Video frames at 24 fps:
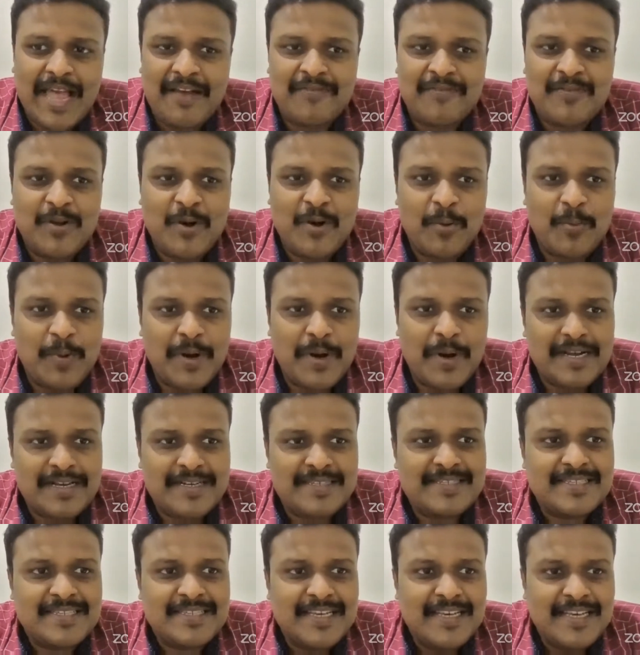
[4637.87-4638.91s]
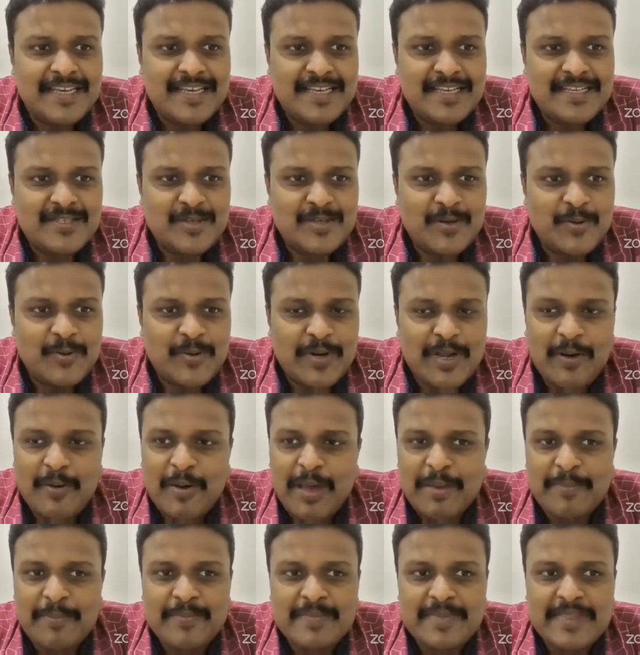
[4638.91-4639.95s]
have no words. So now
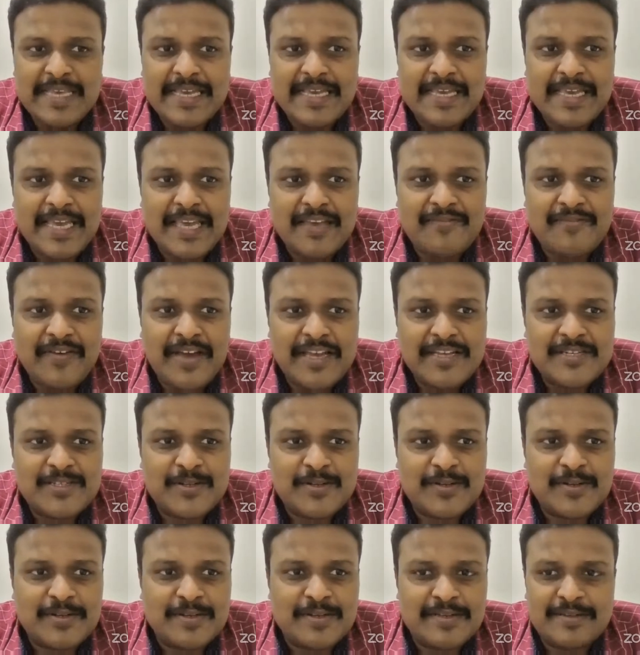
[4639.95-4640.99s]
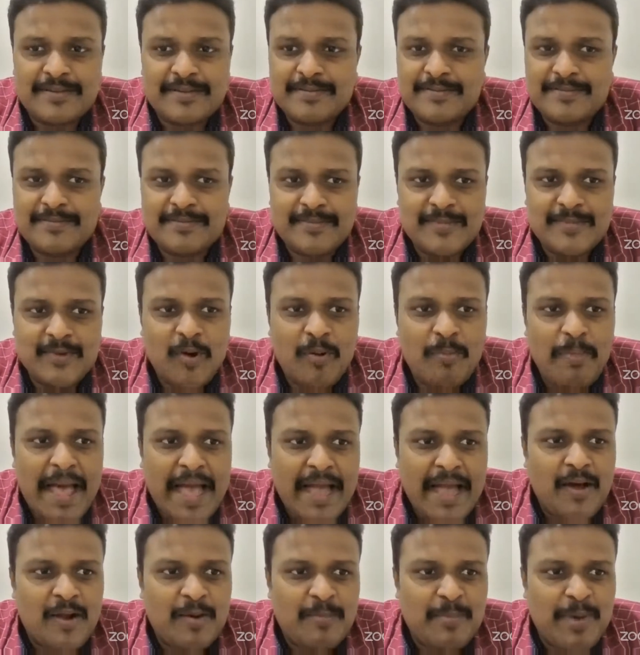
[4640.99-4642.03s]
I'm thinking if I should go
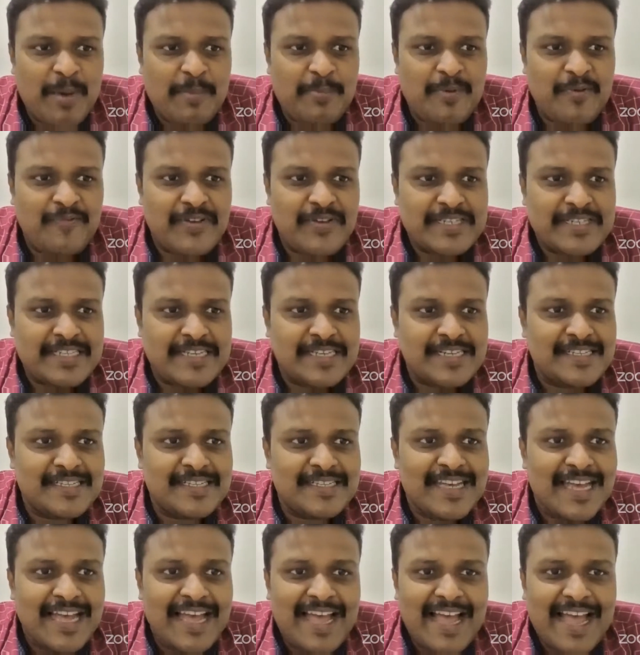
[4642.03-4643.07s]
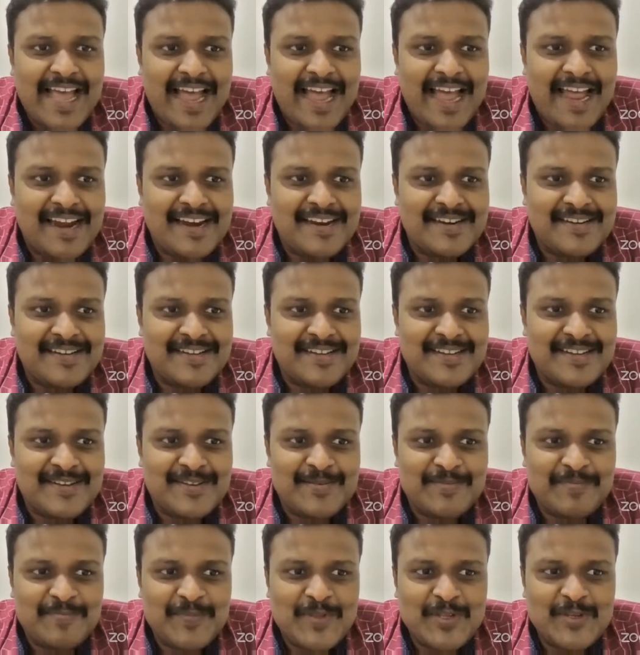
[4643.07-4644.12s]
back on my profession and
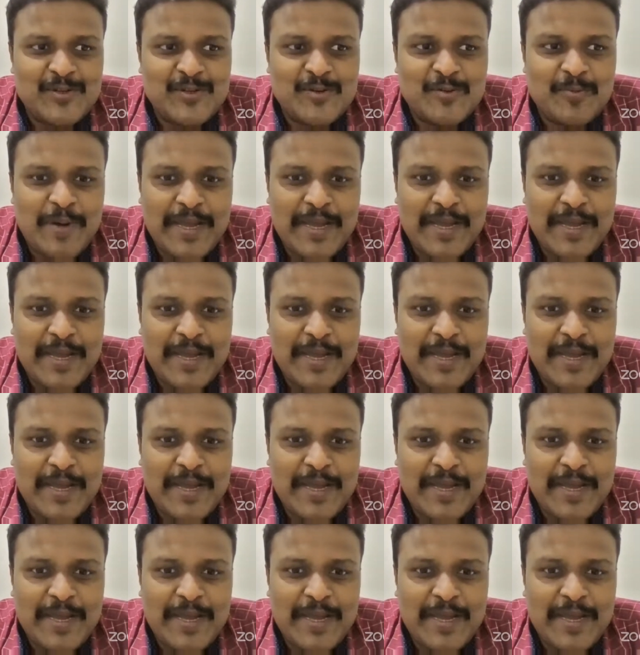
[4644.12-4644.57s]
do my